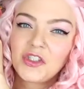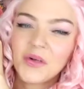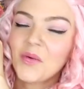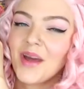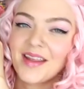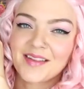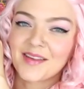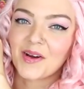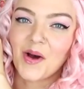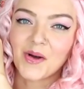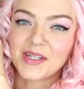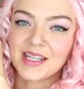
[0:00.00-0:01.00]
don't wear this on
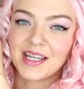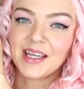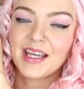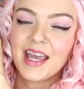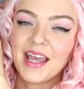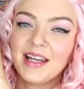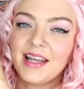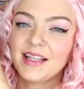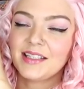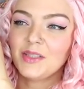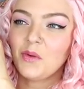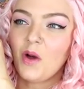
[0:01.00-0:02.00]
a hot day.
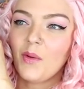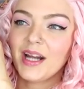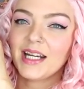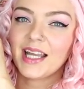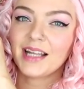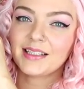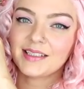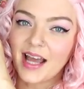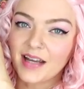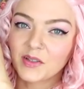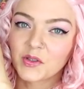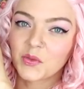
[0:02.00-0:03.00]
Unless you are wearing like
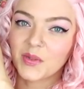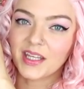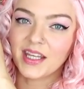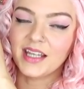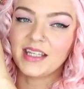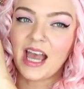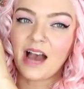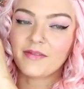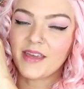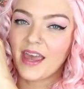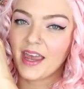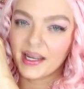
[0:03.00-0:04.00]
sandals with it and you
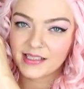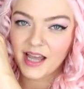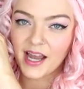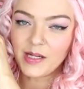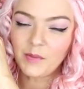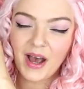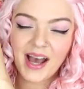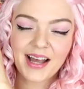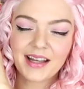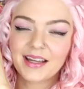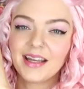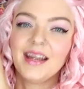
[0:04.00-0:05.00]
have your hair tied
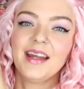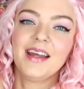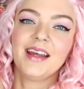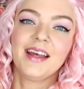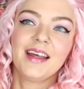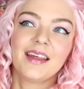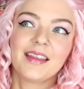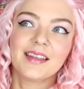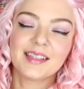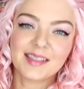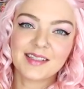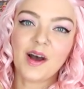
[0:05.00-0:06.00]
back.
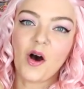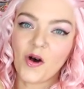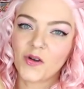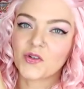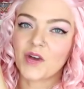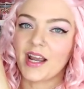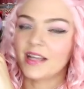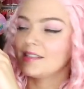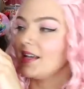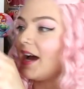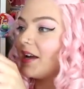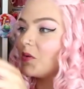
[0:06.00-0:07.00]
This is a hot
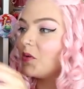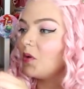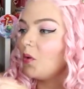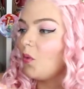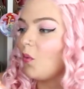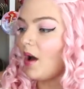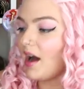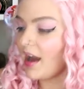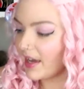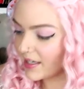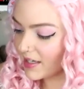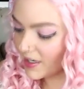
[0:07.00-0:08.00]
dress. I don't know
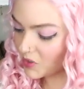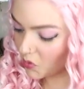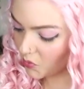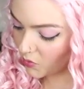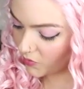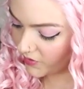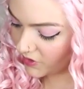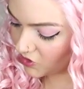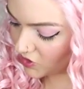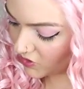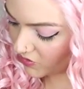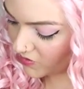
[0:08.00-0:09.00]
why. I don't know if it's
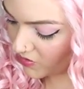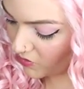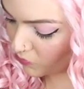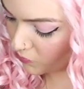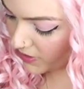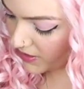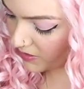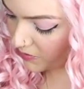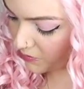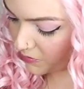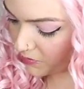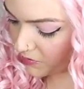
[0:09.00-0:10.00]
just because it's really
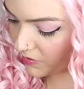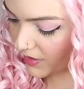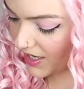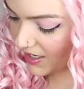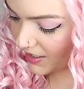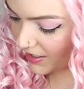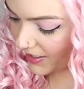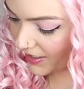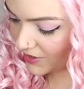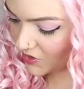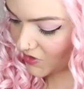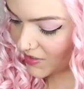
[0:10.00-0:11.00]
thick. Like,
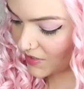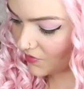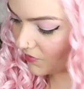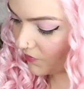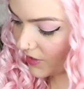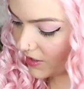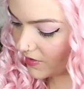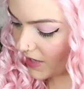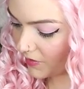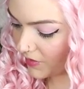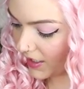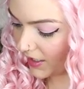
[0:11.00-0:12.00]
it doesn't even feel
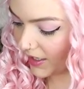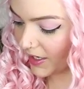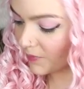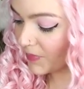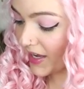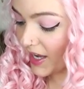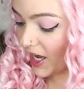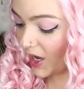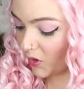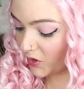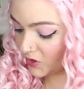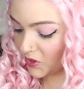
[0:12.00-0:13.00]
that thick. Like,
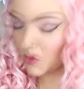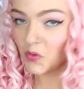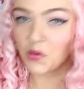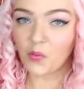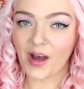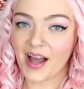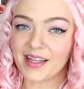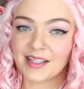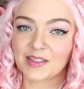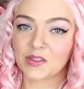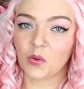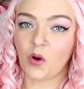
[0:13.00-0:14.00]
I honestly don't know why
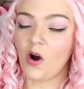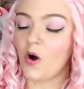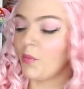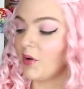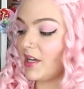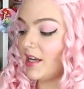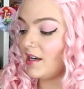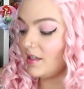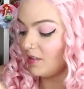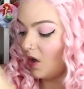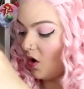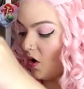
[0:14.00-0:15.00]
it's so hot, but it is a